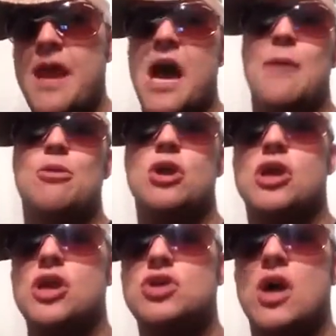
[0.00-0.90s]
I'm not
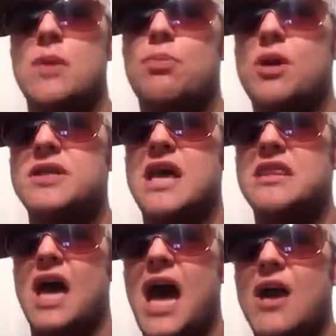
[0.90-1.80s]
going to try and point out
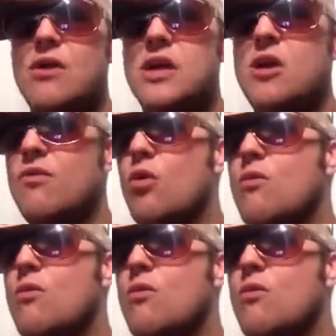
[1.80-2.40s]
the irony of all